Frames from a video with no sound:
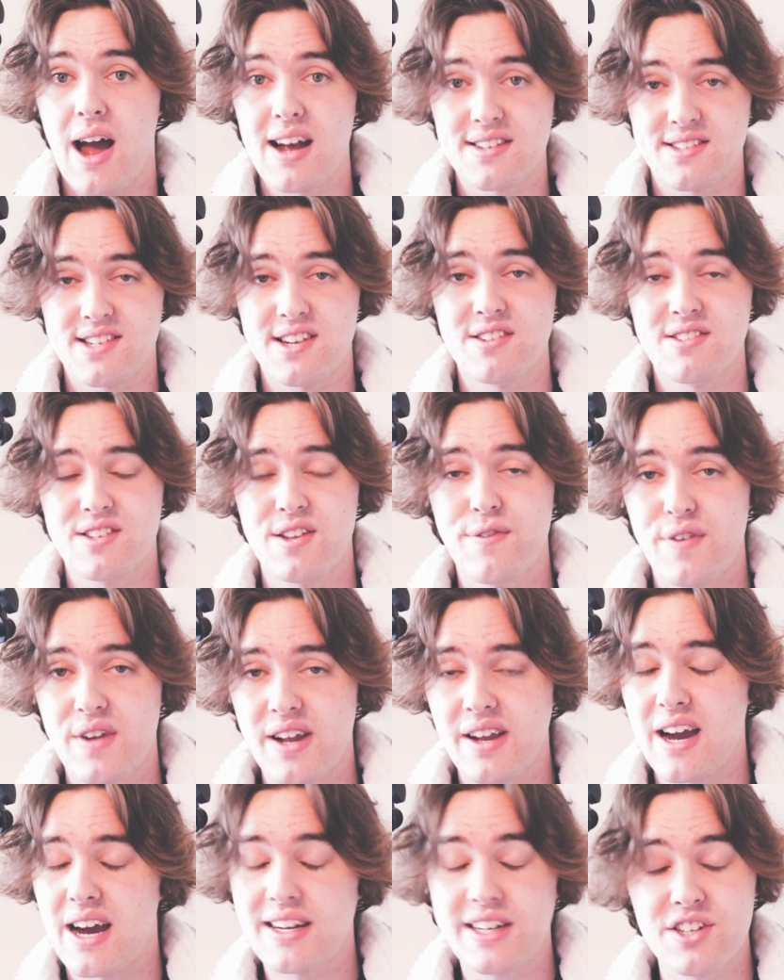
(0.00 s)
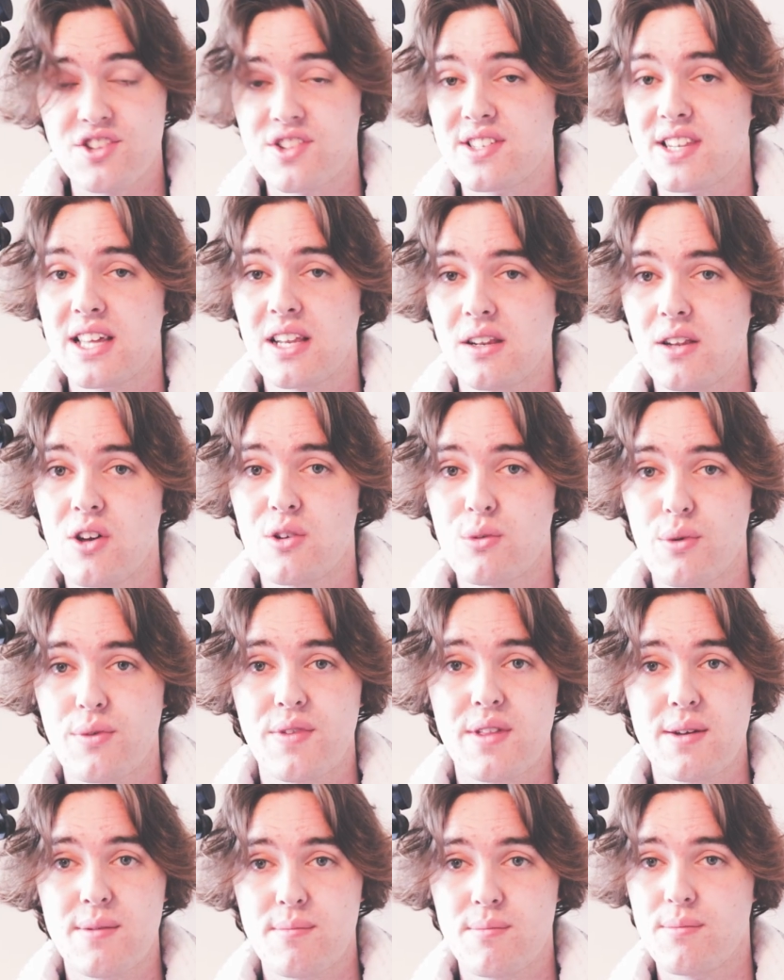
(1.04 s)
I seriously think I could just get along with
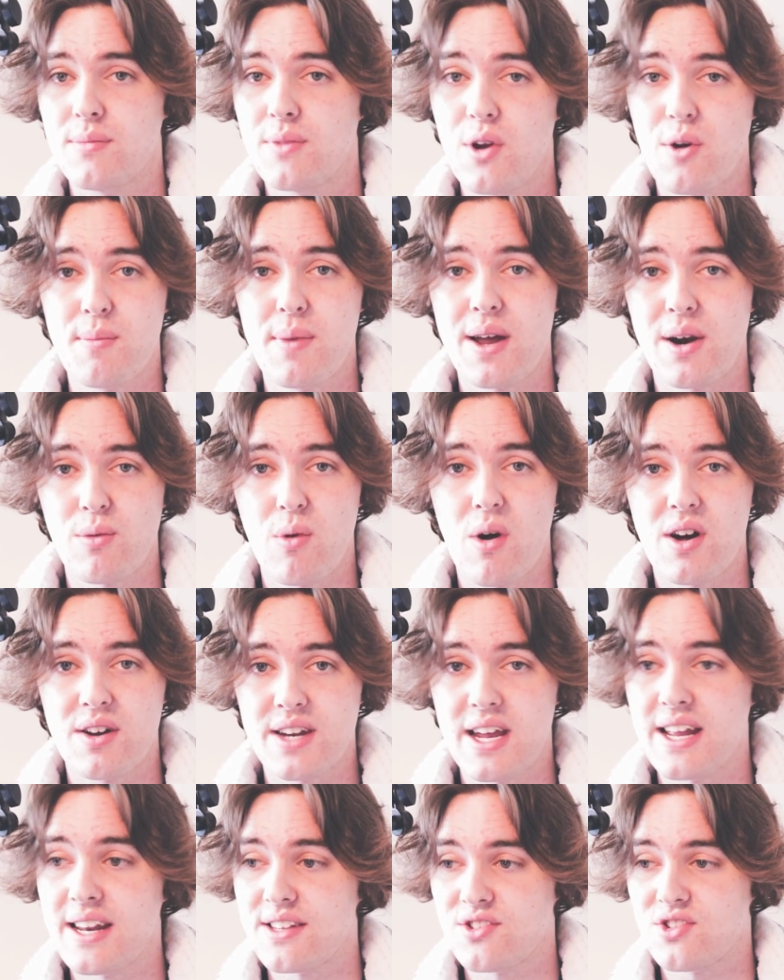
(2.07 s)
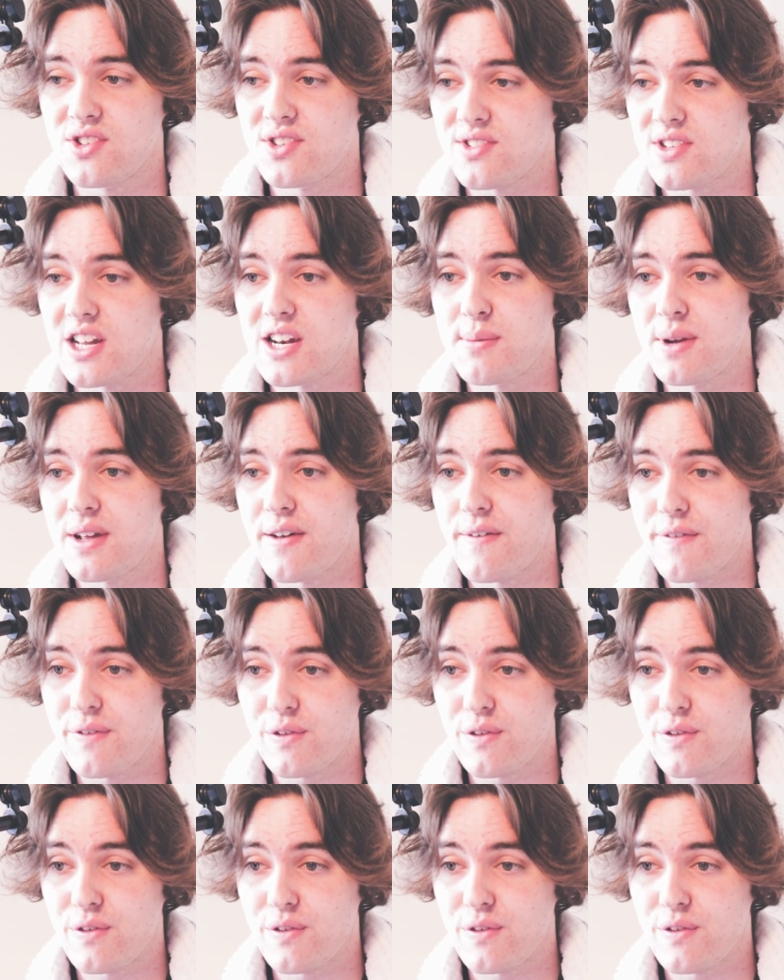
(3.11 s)
them no matter what and it's just going to be a